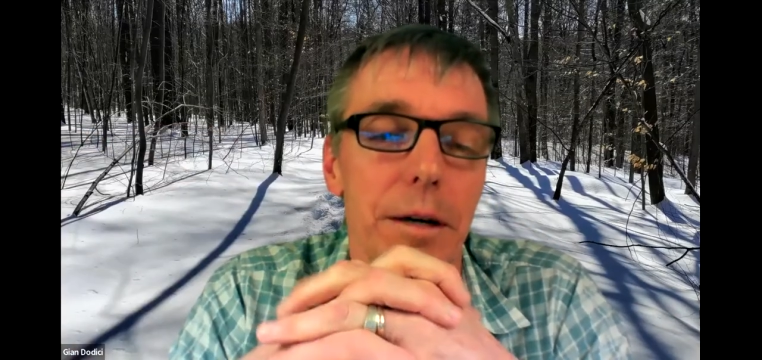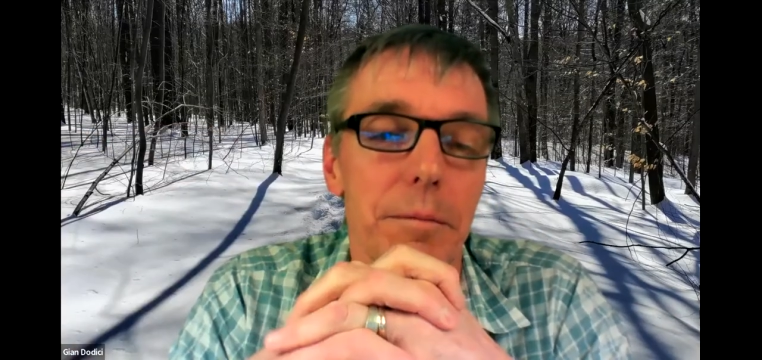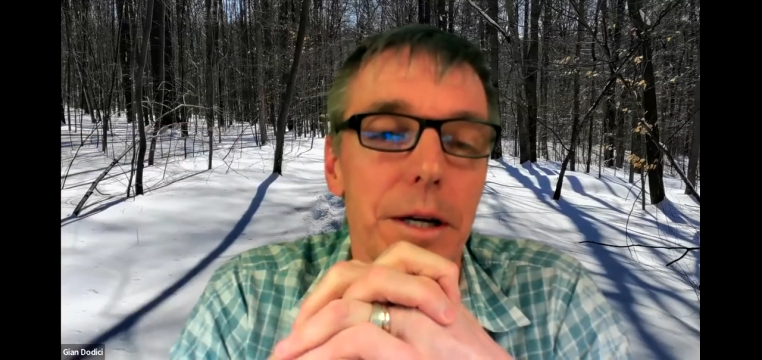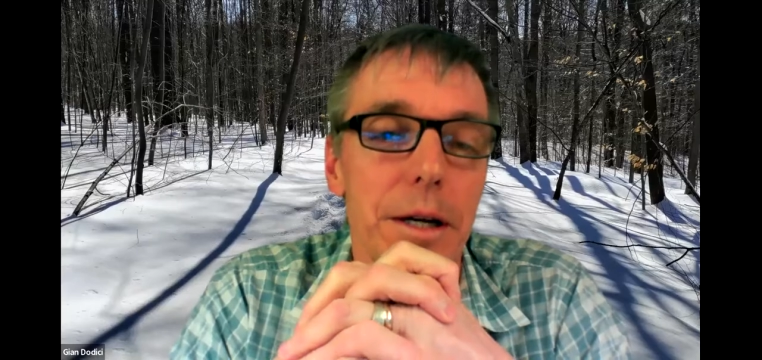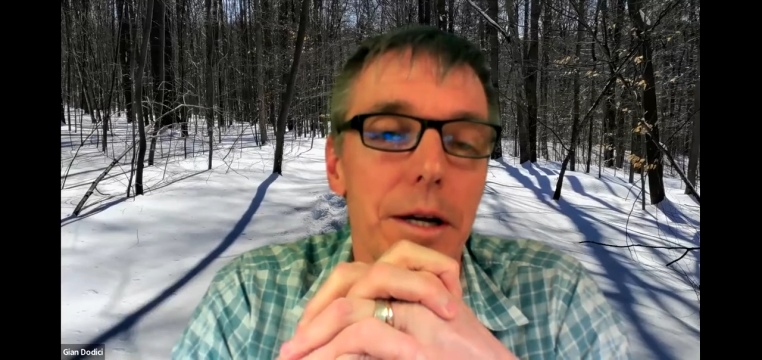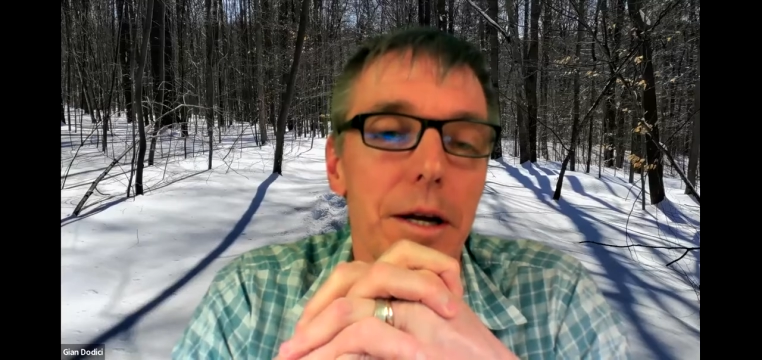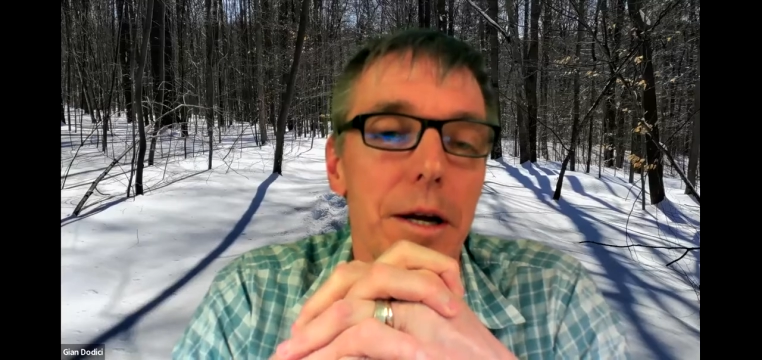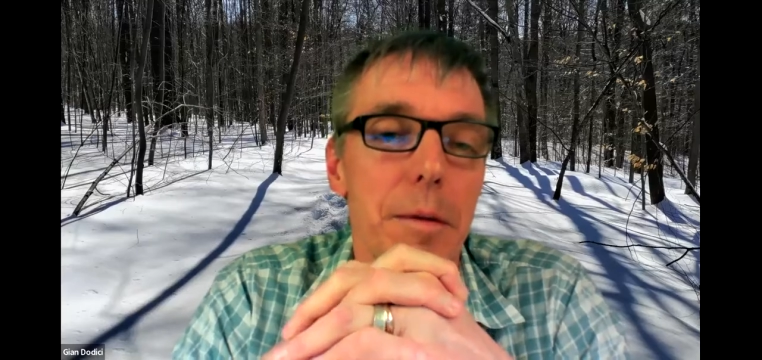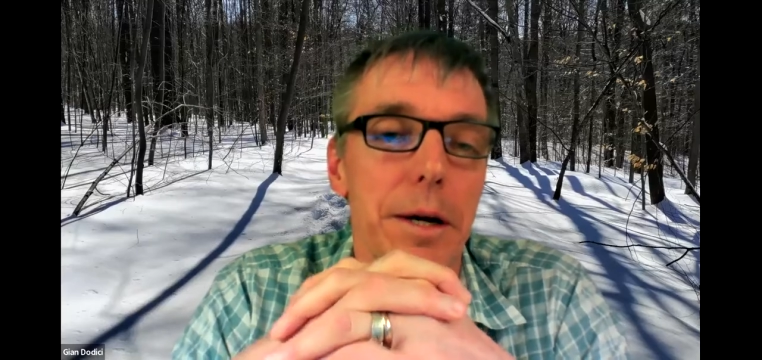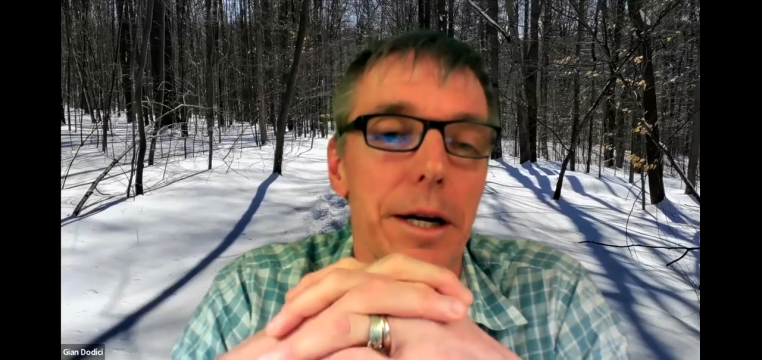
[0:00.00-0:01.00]
Um,
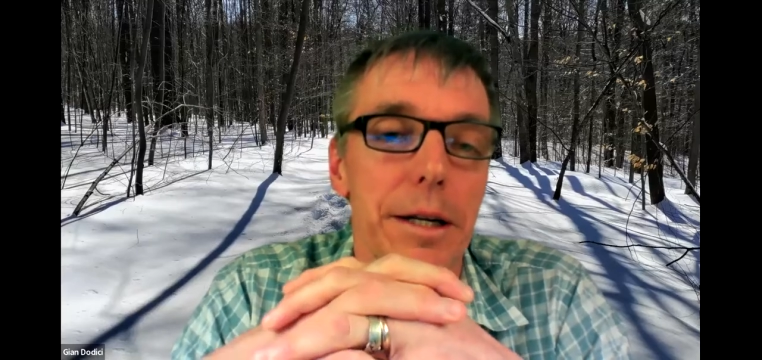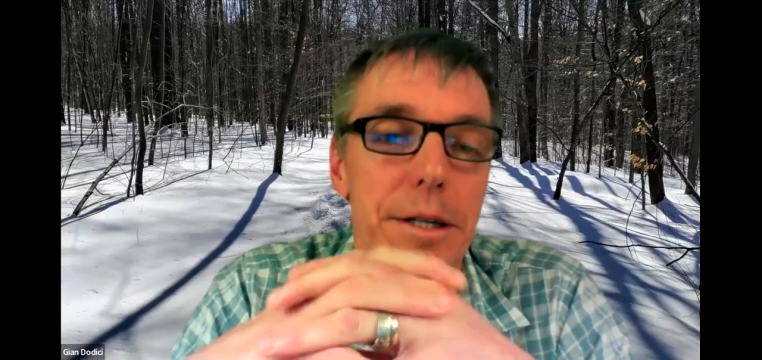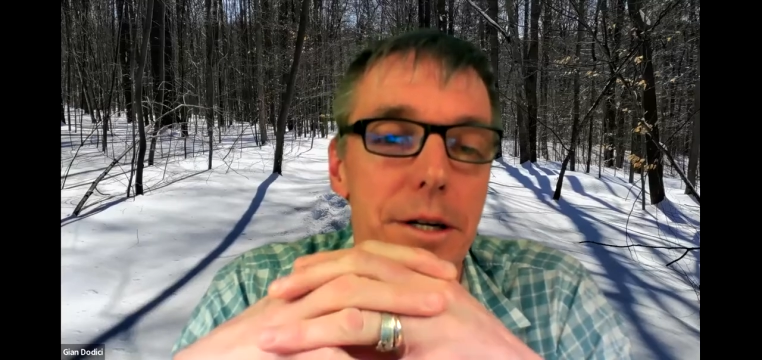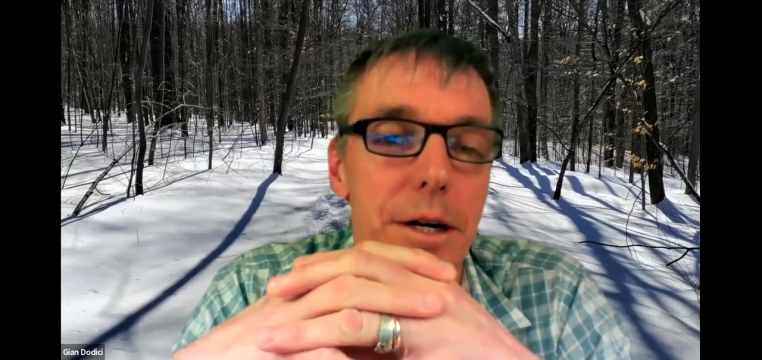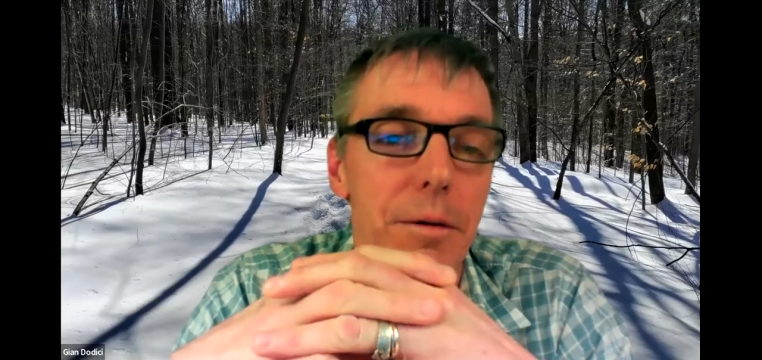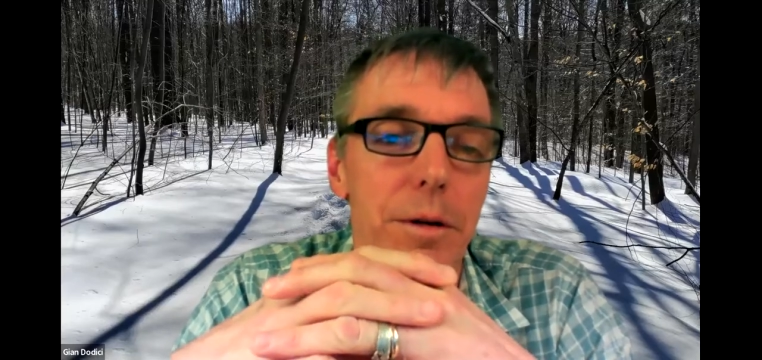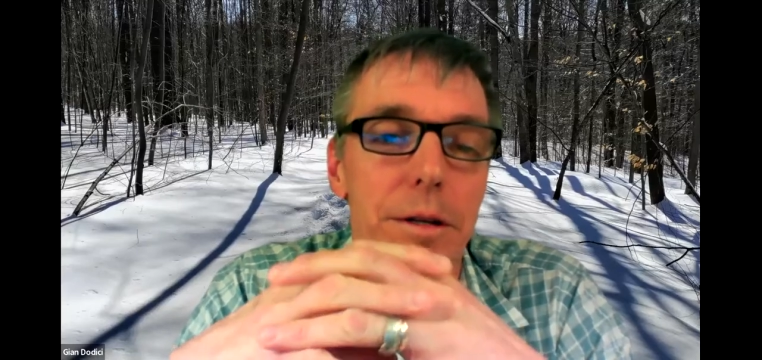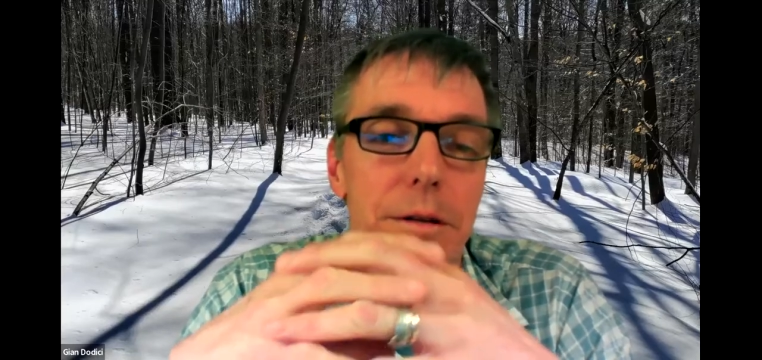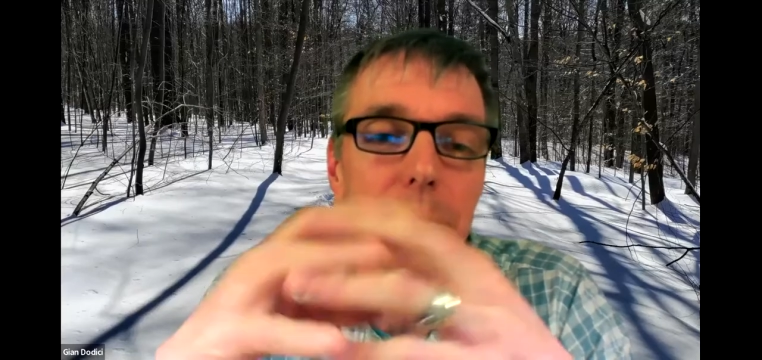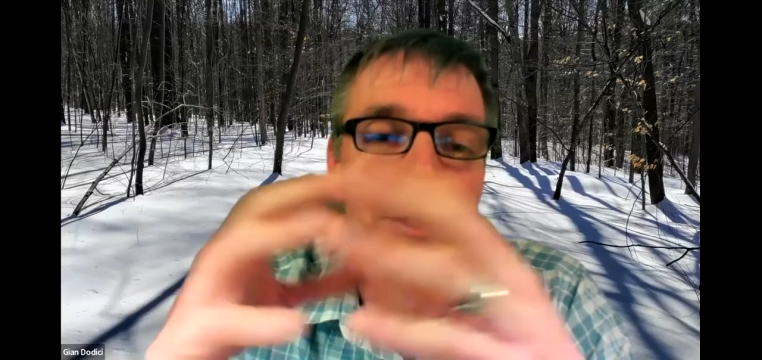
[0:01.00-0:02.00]
but it can start
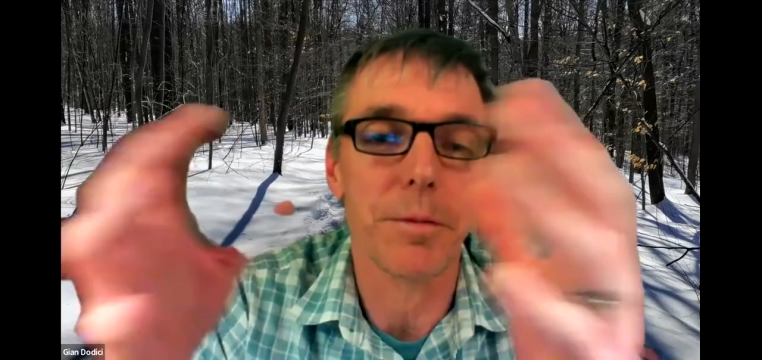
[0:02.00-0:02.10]
with with